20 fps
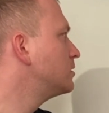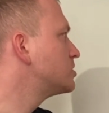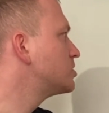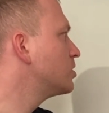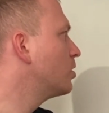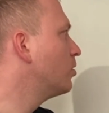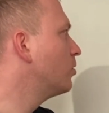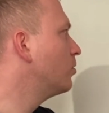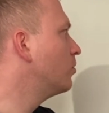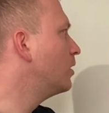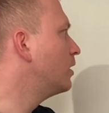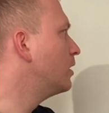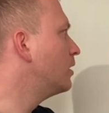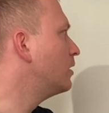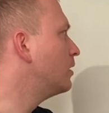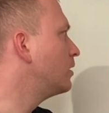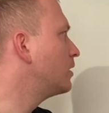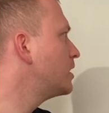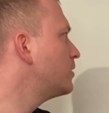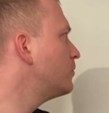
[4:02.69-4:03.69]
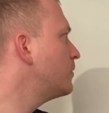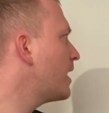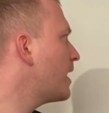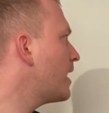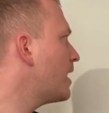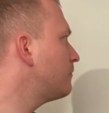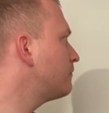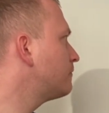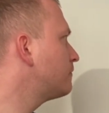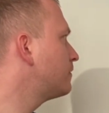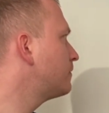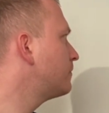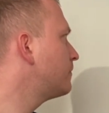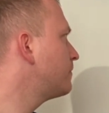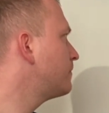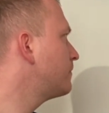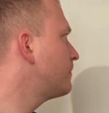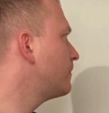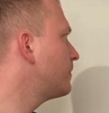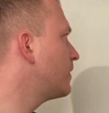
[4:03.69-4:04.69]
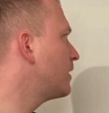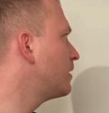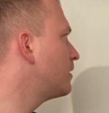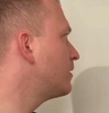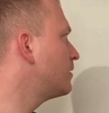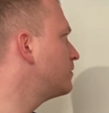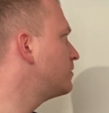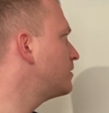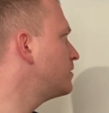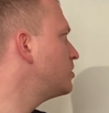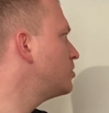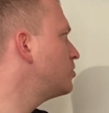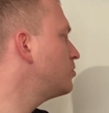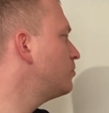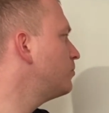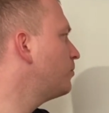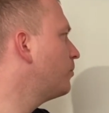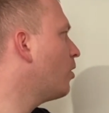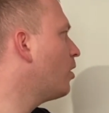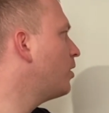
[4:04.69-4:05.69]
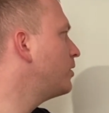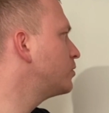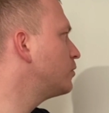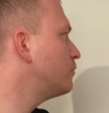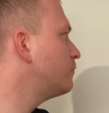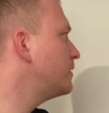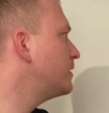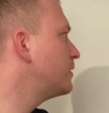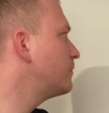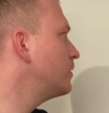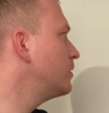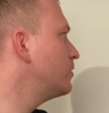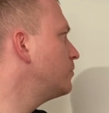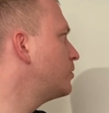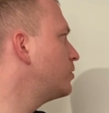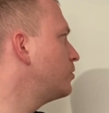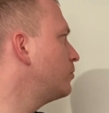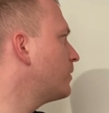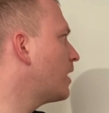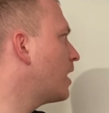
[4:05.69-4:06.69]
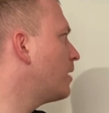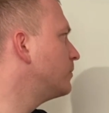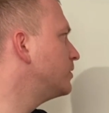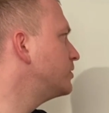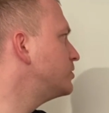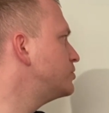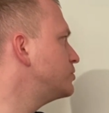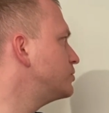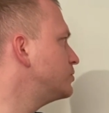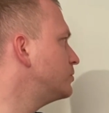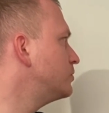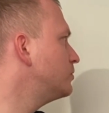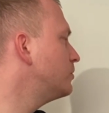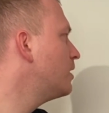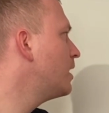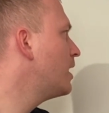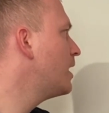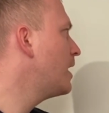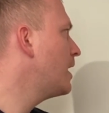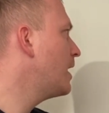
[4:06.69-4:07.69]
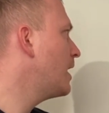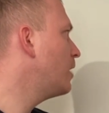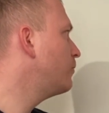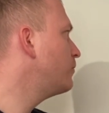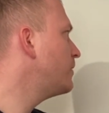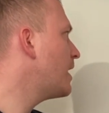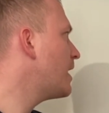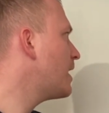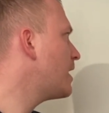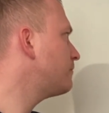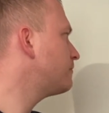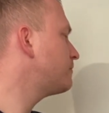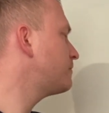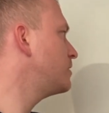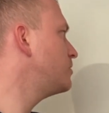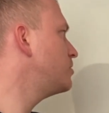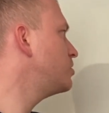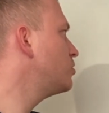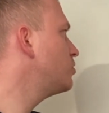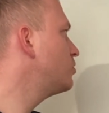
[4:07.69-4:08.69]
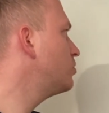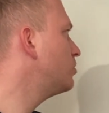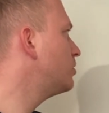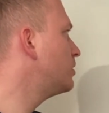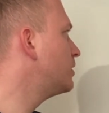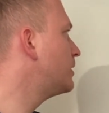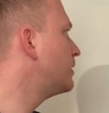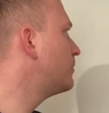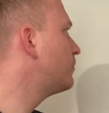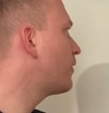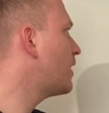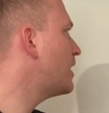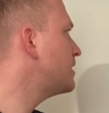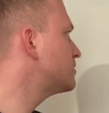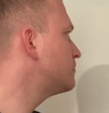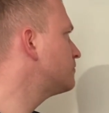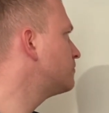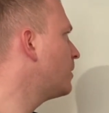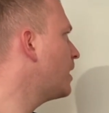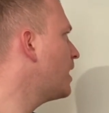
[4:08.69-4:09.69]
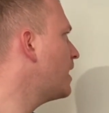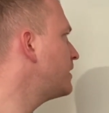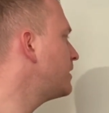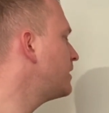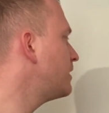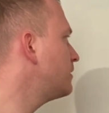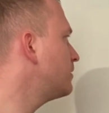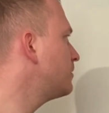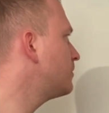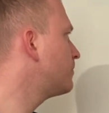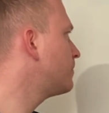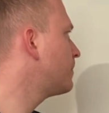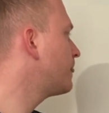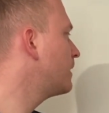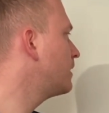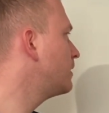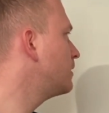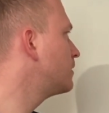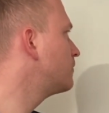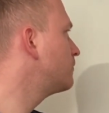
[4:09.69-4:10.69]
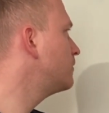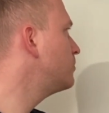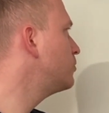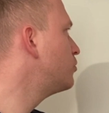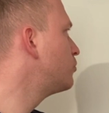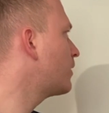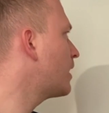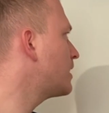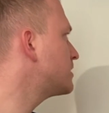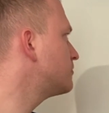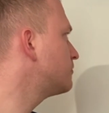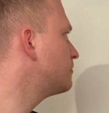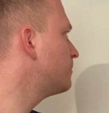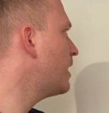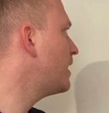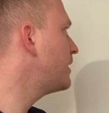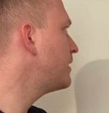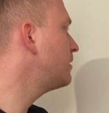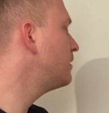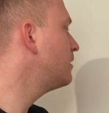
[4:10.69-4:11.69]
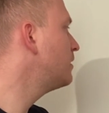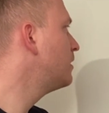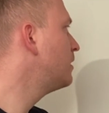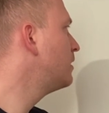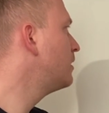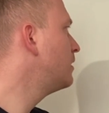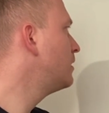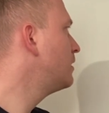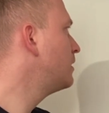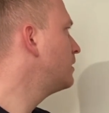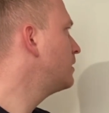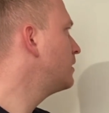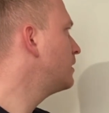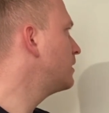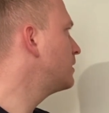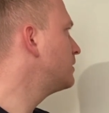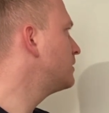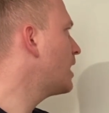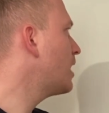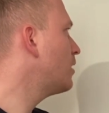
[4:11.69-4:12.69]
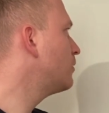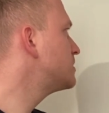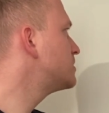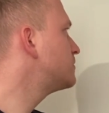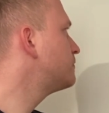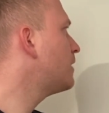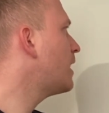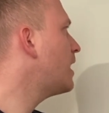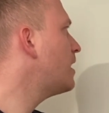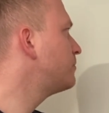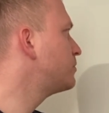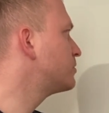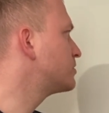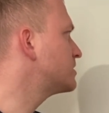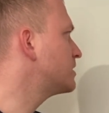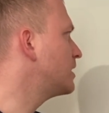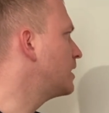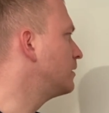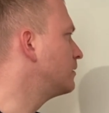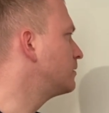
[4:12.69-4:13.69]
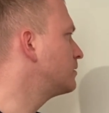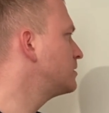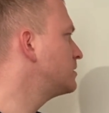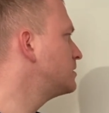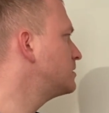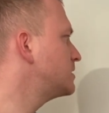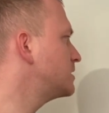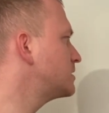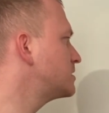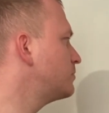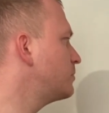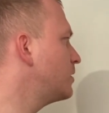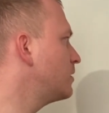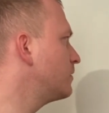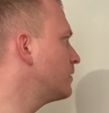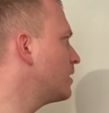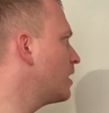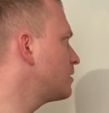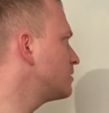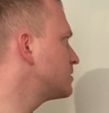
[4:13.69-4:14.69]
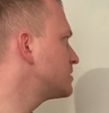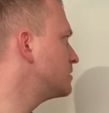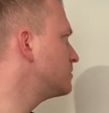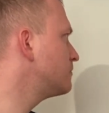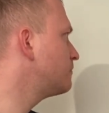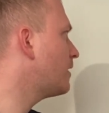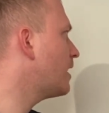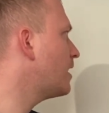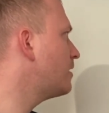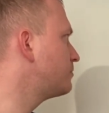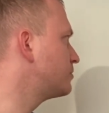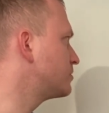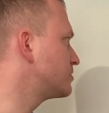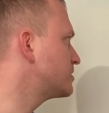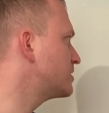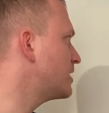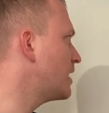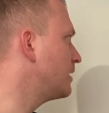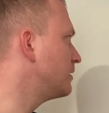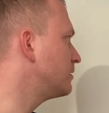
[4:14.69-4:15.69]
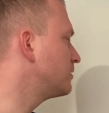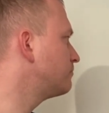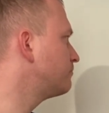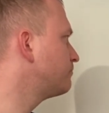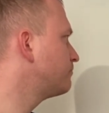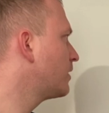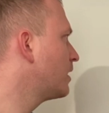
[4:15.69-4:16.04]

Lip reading: So here we have the new point of equilibrium number 2, and we have the new price of money, equilibrium price of money, and now it's 5%, $60 billion and 5%.